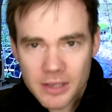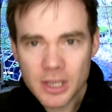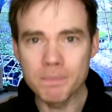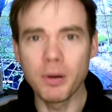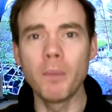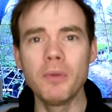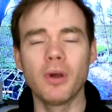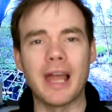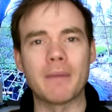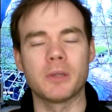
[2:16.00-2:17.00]
you'd pop
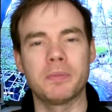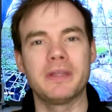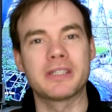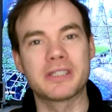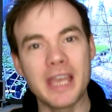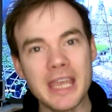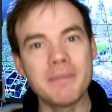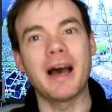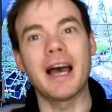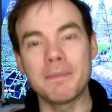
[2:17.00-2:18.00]
your laptop in the
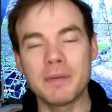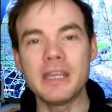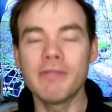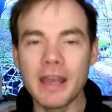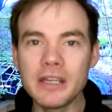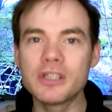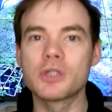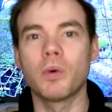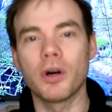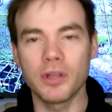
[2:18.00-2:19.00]
same IP range
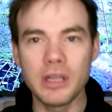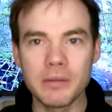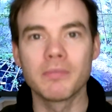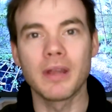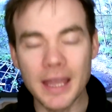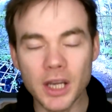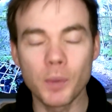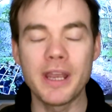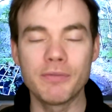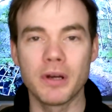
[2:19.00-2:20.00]
as what the
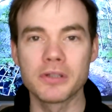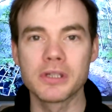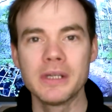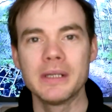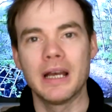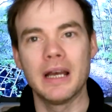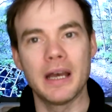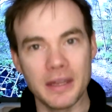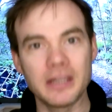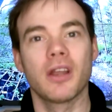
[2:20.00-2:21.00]
Ligowave was,
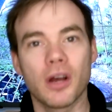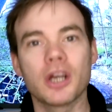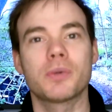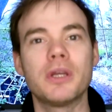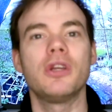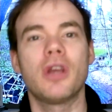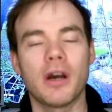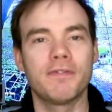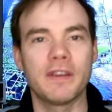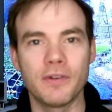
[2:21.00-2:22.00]
and then you'd log into it and
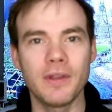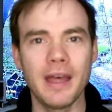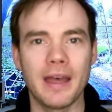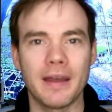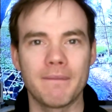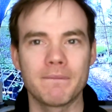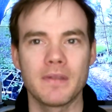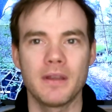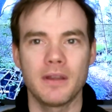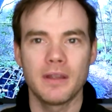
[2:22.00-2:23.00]
config through there.
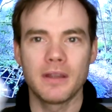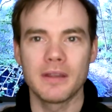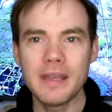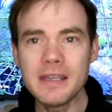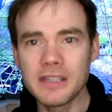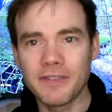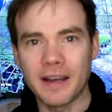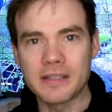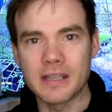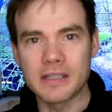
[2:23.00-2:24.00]
These
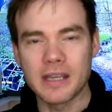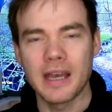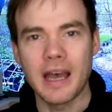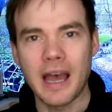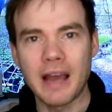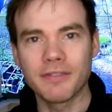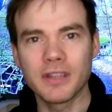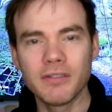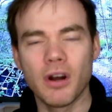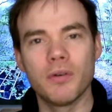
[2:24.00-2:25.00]
devices have
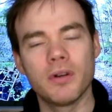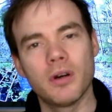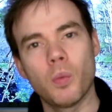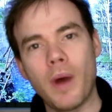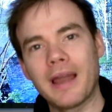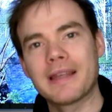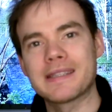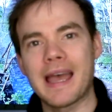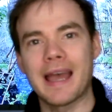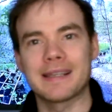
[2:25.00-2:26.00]
their own
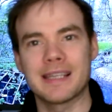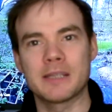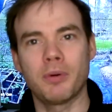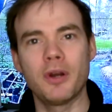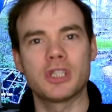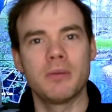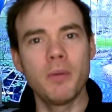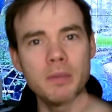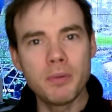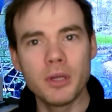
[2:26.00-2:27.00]
wireless access points. And the
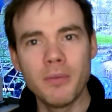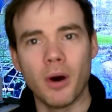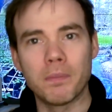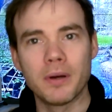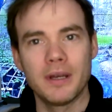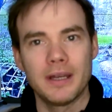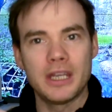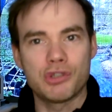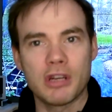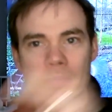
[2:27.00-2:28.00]
moment you boot them up,
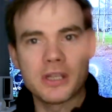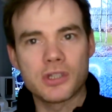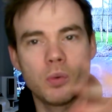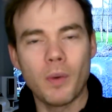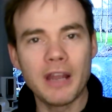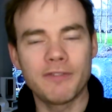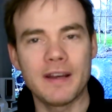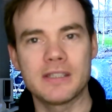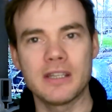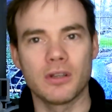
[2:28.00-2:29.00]
it transmits its own
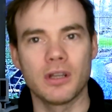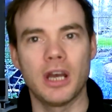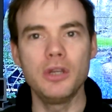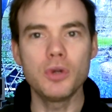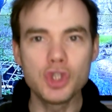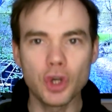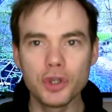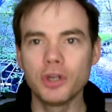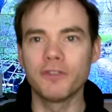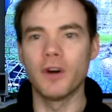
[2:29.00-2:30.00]
Wi-Fi signal, and you can
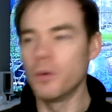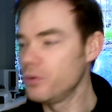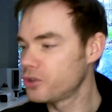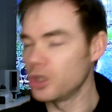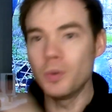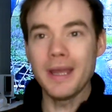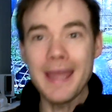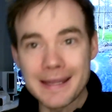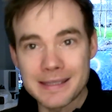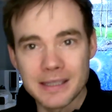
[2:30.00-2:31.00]
join your phone to
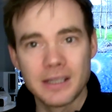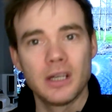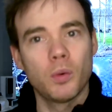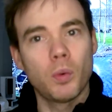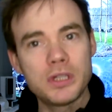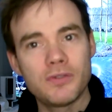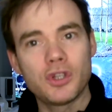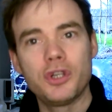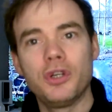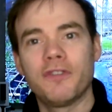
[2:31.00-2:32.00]
it. Once you've
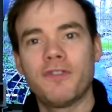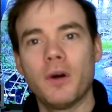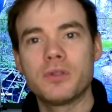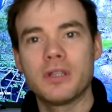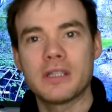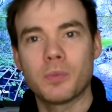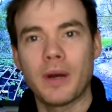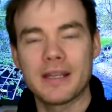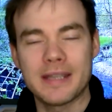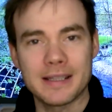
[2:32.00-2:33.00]
joined your phone to this
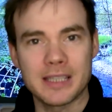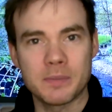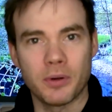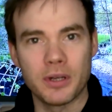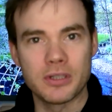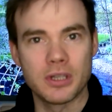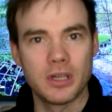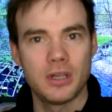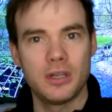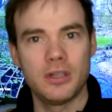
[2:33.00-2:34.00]
wireless access point,
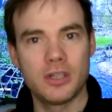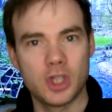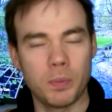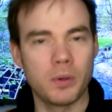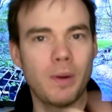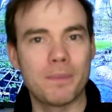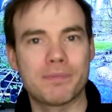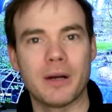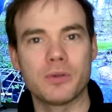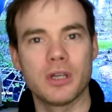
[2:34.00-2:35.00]
you just open a web
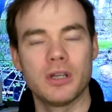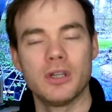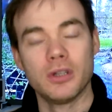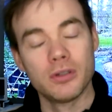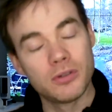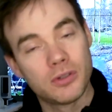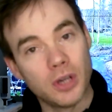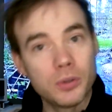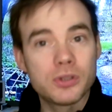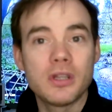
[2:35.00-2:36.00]
browser,
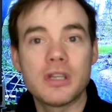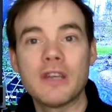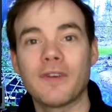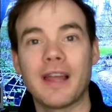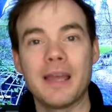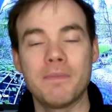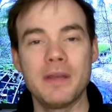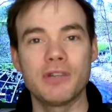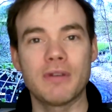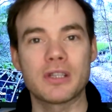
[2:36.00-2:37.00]
go to the default IP
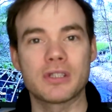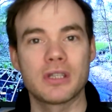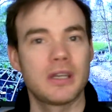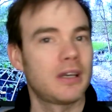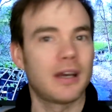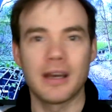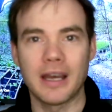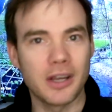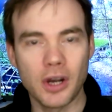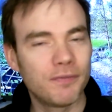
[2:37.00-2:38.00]
address,
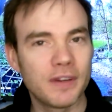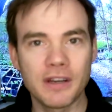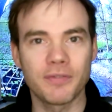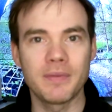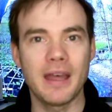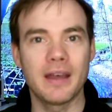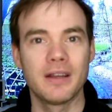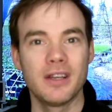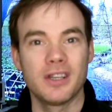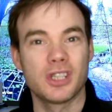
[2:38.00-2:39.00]
and configure it from there.
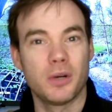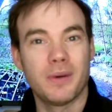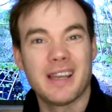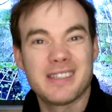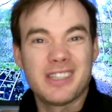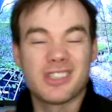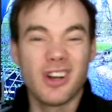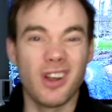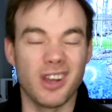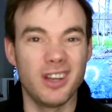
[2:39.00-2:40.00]
So, as an
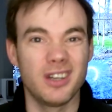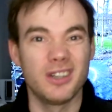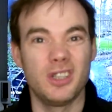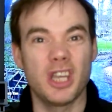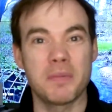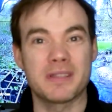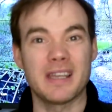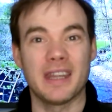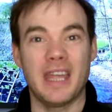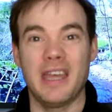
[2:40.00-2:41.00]
installer, you can be
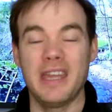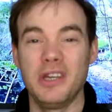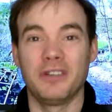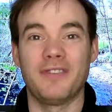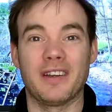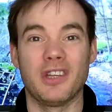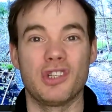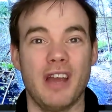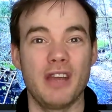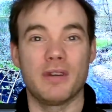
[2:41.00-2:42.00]
sat there in your van on the
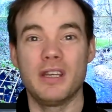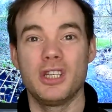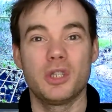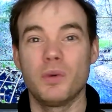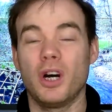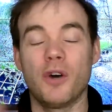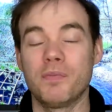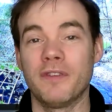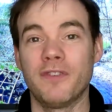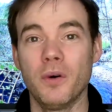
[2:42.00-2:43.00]
driveway, doing it all
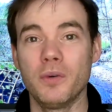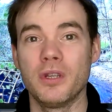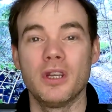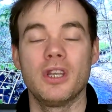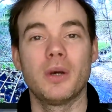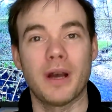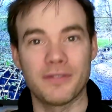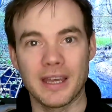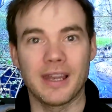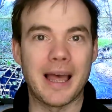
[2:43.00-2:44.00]
from your phone. You don't have
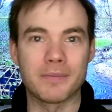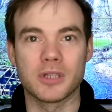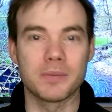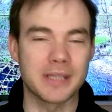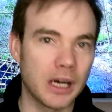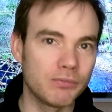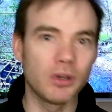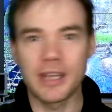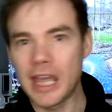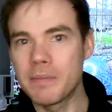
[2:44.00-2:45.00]
to get laptops out and
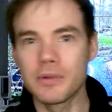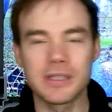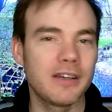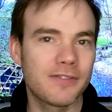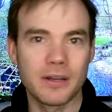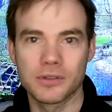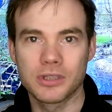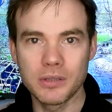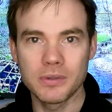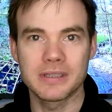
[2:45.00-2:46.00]
run cables and everything else
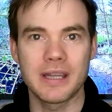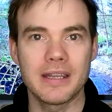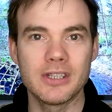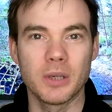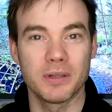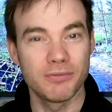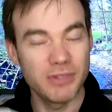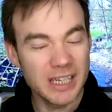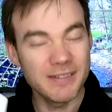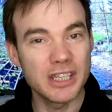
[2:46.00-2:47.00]
to set these up.
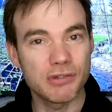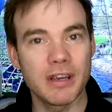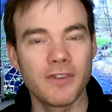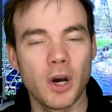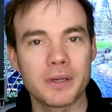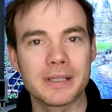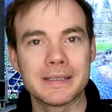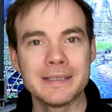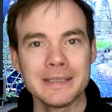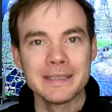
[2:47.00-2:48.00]
Really, really straightforward.
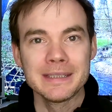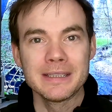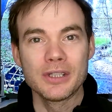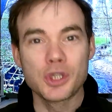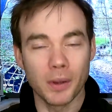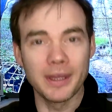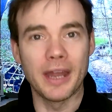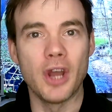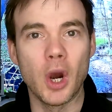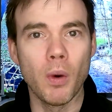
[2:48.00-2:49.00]
So, on
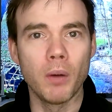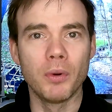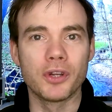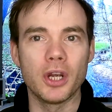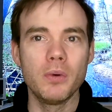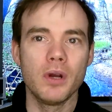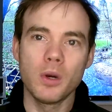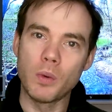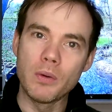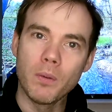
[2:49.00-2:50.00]
that note, what we'll do,
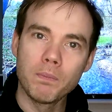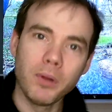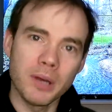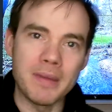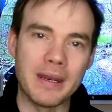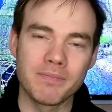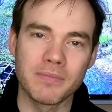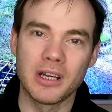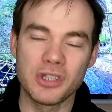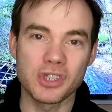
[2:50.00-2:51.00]
we will plug them in
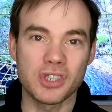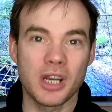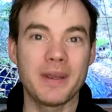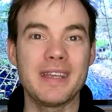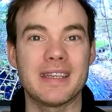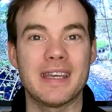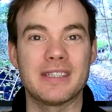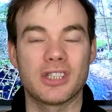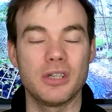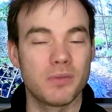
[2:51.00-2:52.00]
and just see how easy it
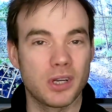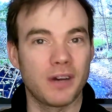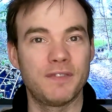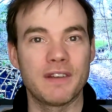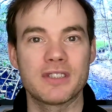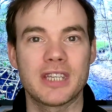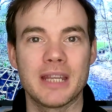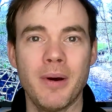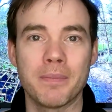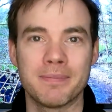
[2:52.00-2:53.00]
is to configure and set
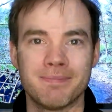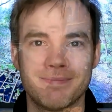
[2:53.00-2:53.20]
them up.